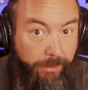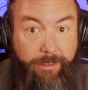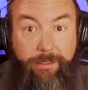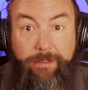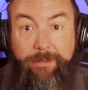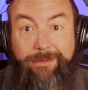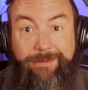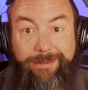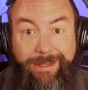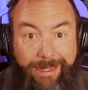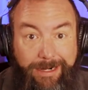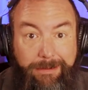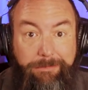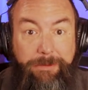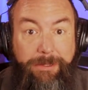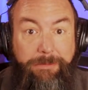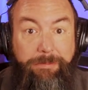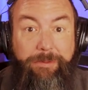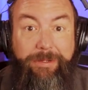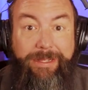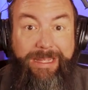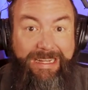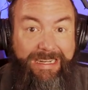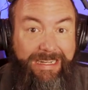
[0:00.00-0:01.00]
Now, a lot of
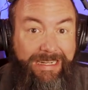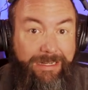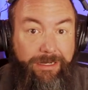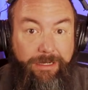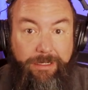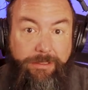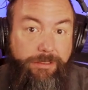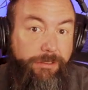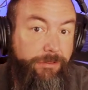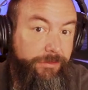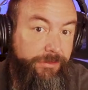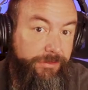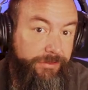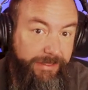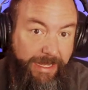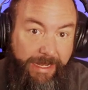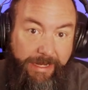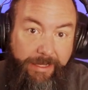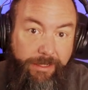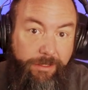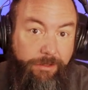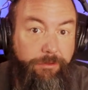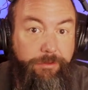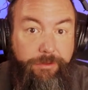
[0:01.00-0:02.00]
people get in on their
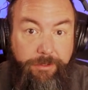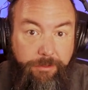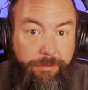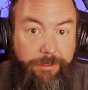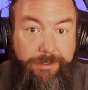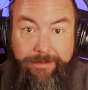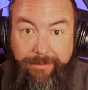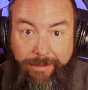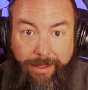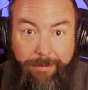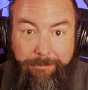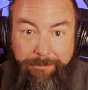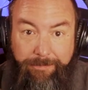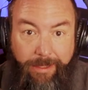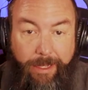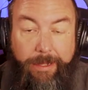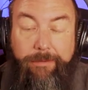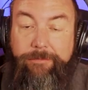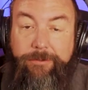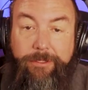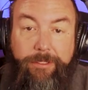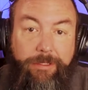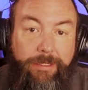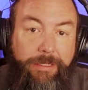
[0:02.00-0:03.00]
second or third attempt
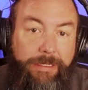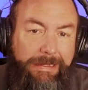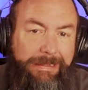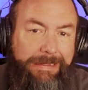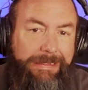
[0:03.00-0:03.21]
after